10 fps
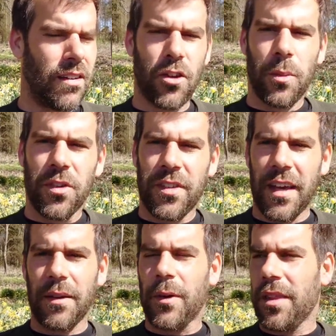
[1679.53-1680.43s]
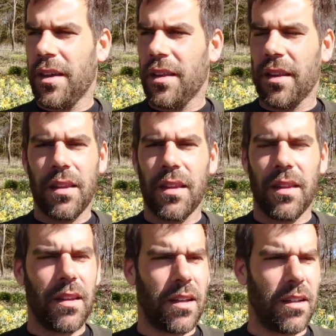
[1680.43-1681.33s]
it's almost like when
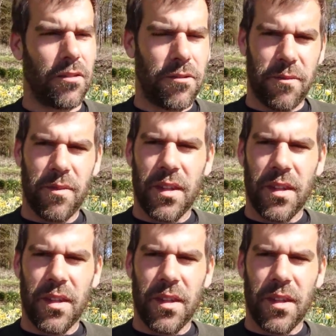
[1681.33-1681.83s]
the kind of